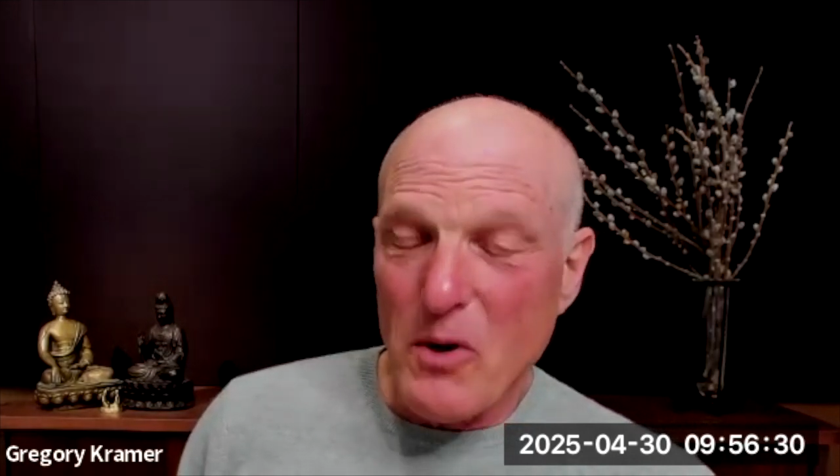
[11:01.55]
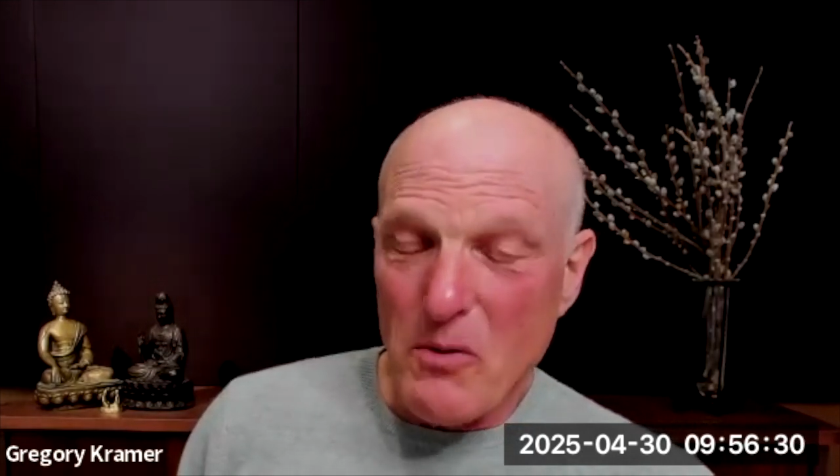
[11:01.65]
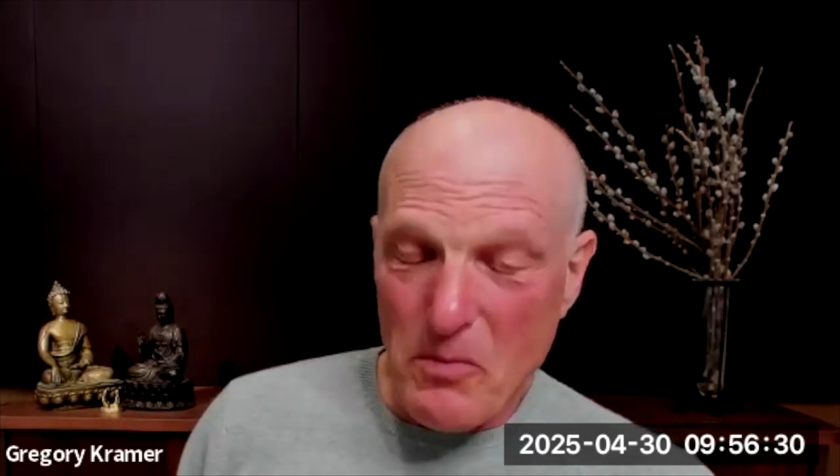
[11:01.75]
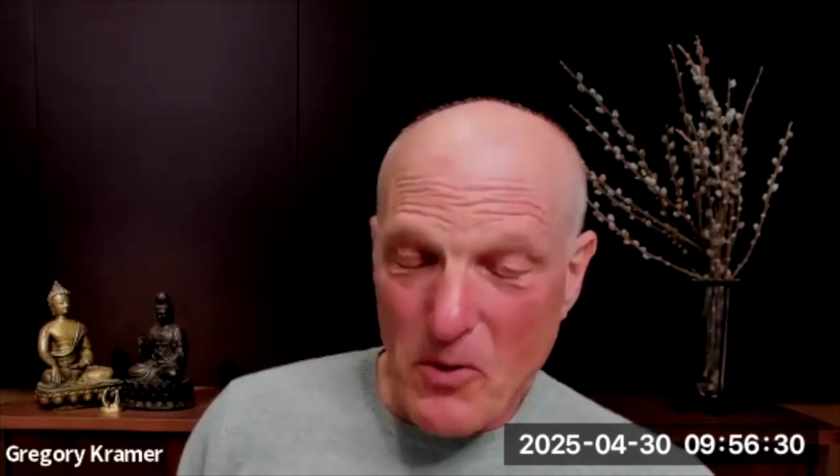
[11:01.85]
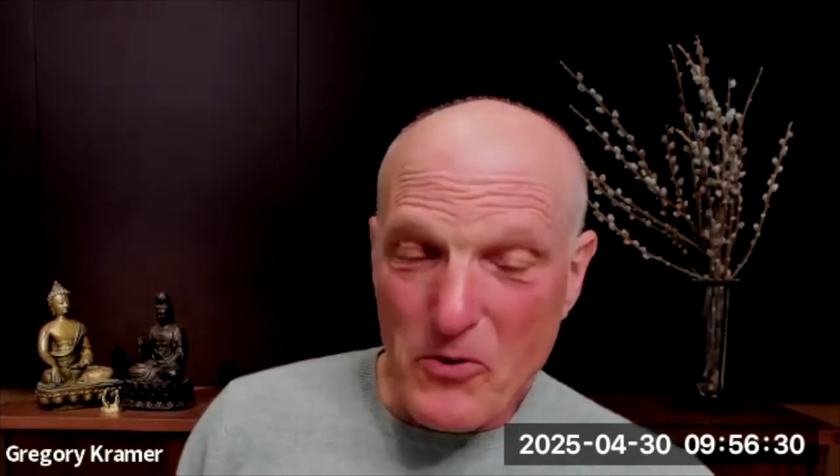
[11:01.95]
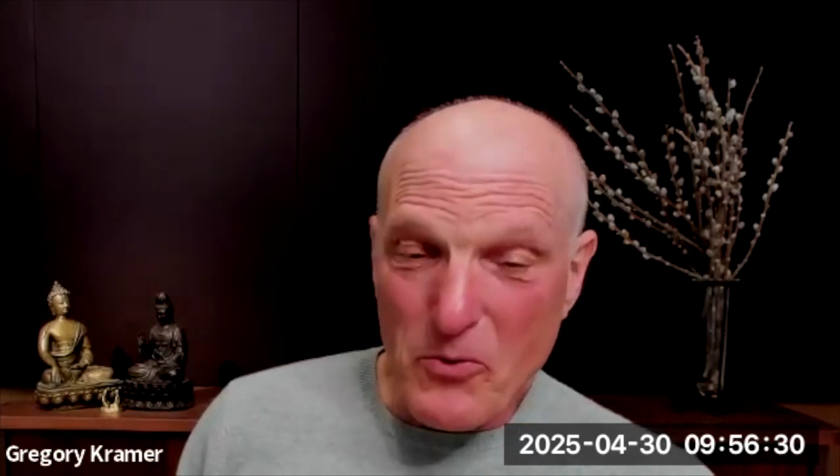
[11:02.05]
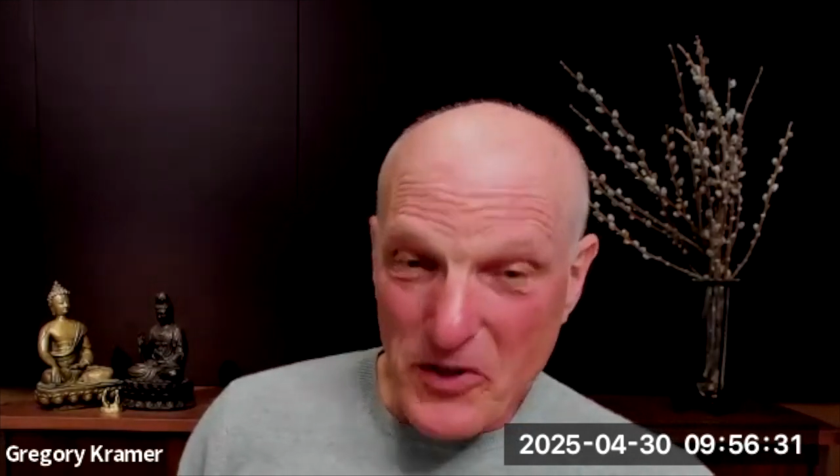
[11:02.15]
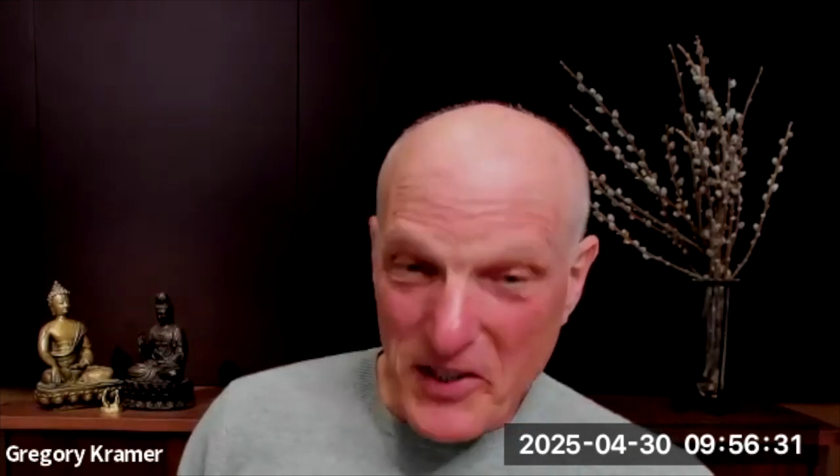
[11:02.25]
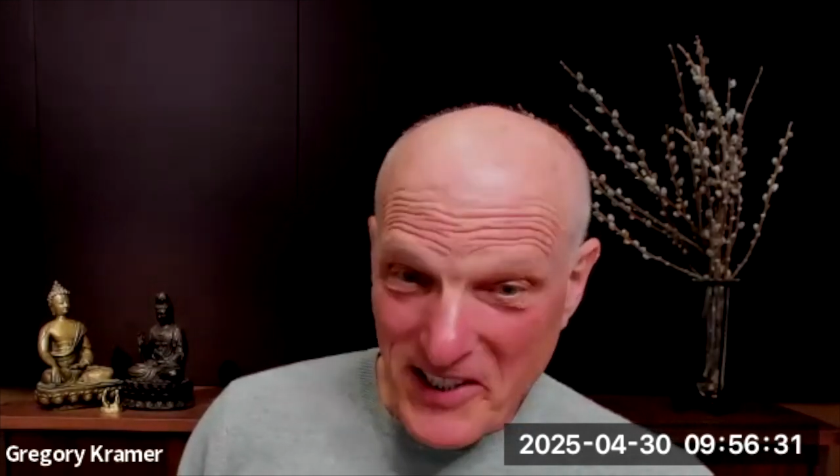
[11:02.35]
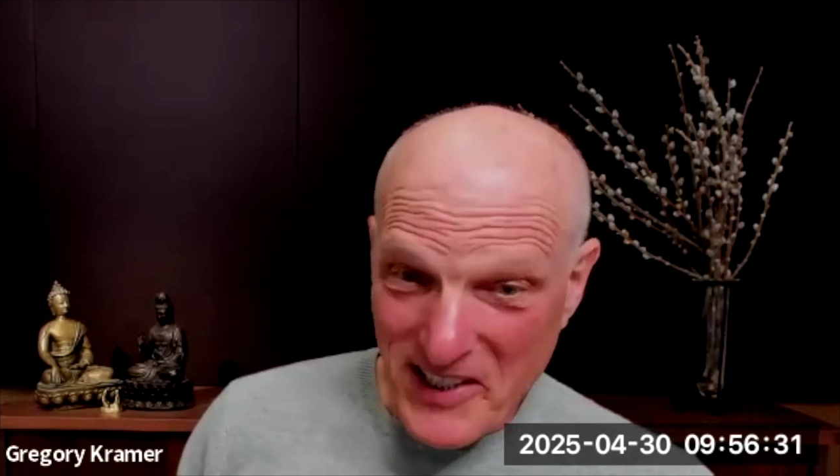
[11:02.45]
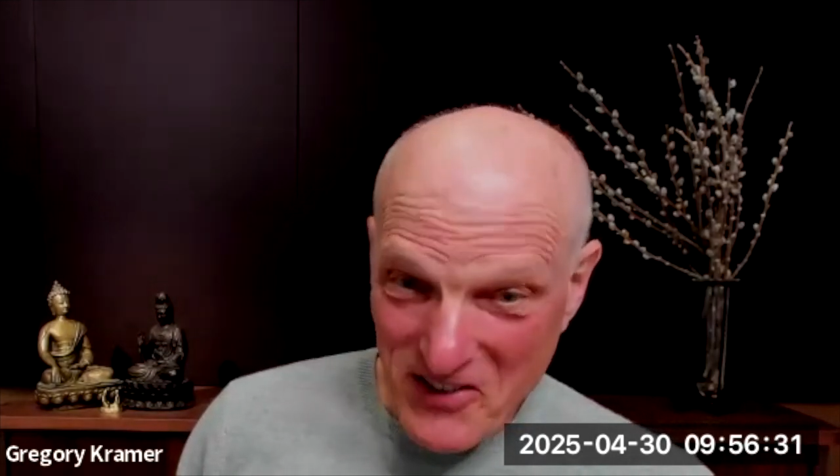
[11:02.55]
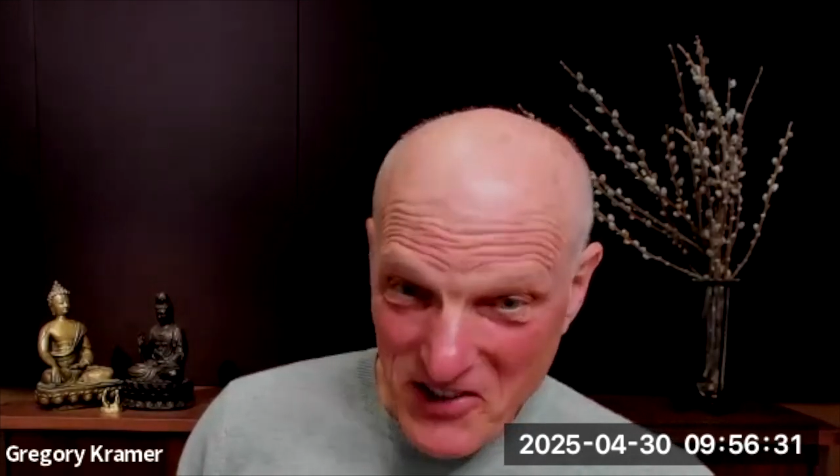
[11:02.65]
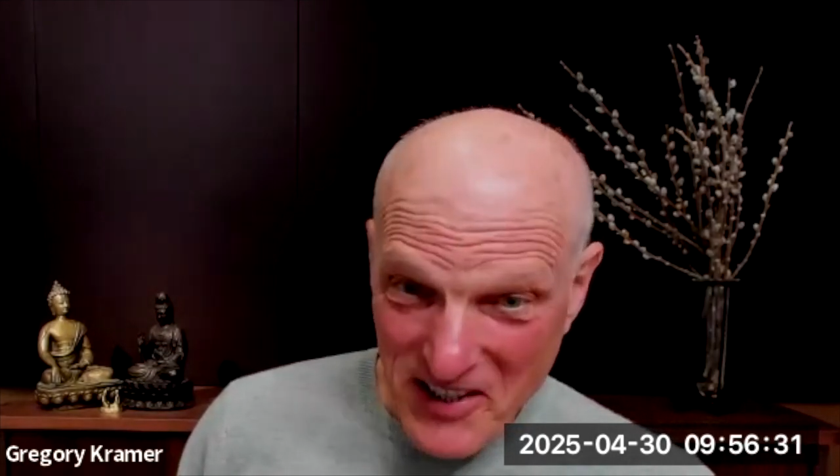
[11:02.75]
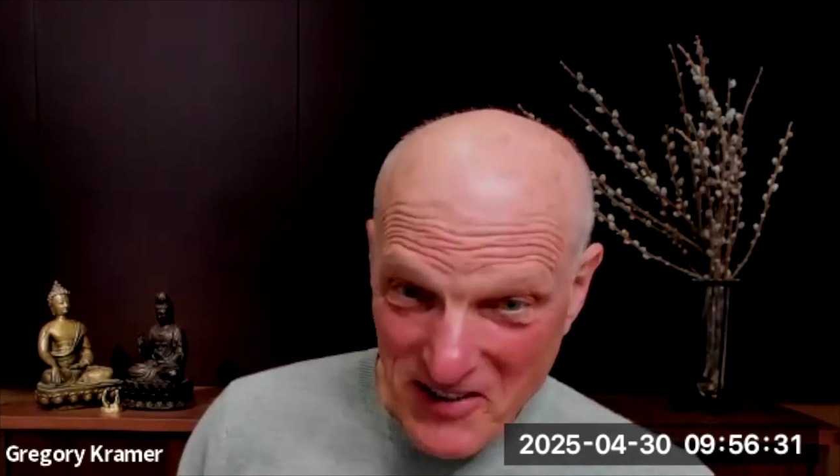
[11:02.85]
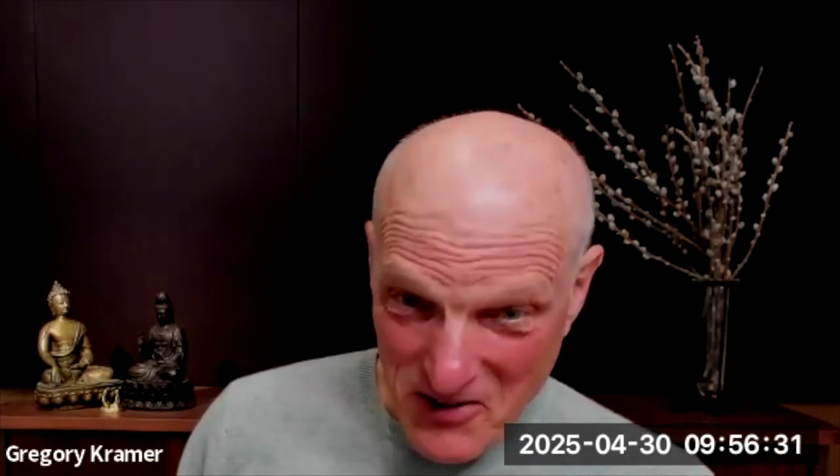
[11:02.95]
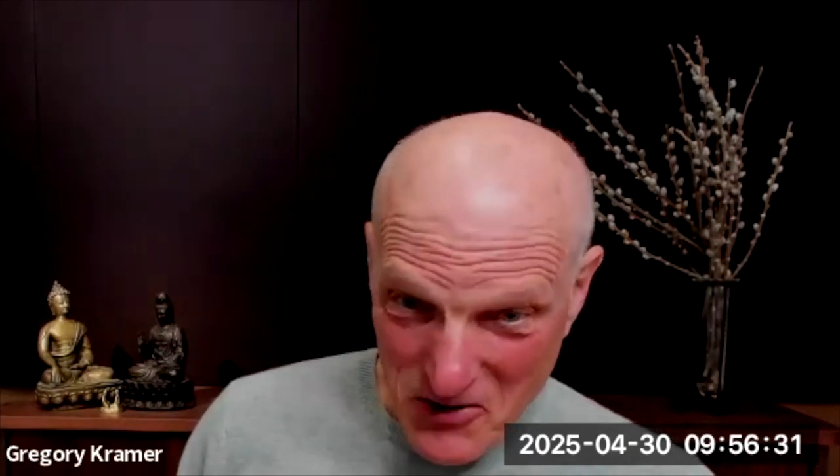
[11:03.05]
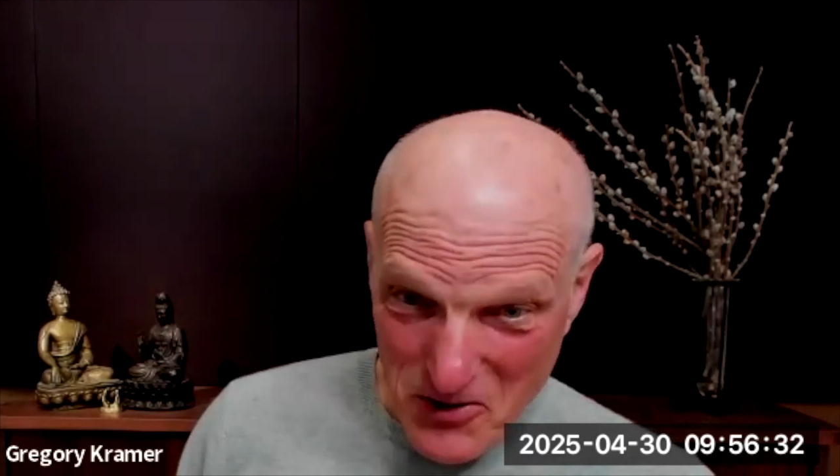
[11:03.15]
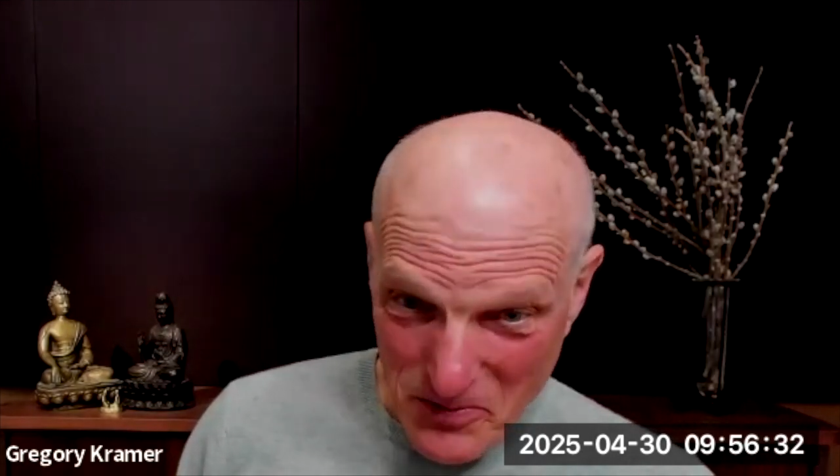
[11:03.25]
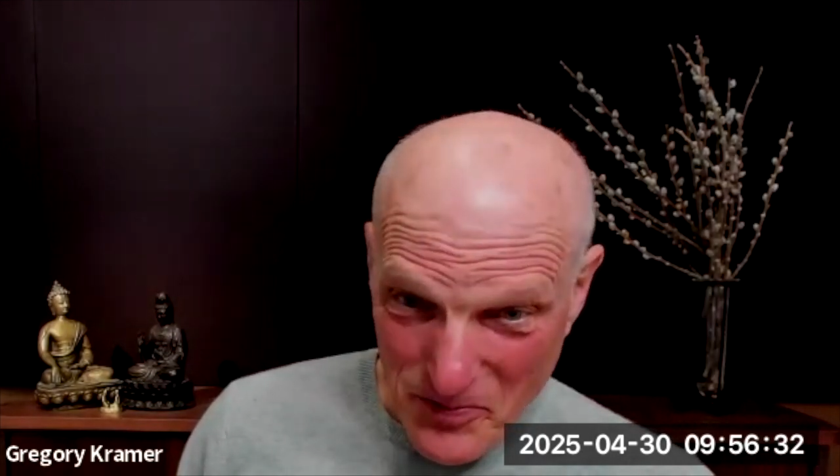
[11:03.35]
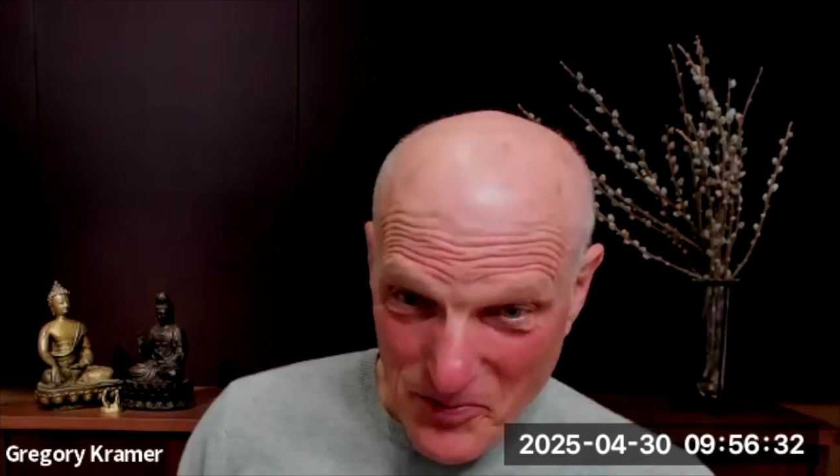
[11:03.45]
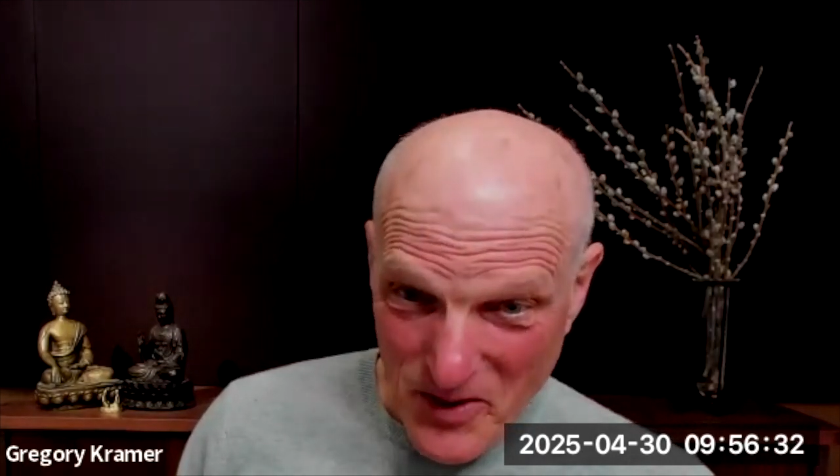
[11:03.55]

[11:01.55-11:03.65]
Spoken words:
we were both really intense.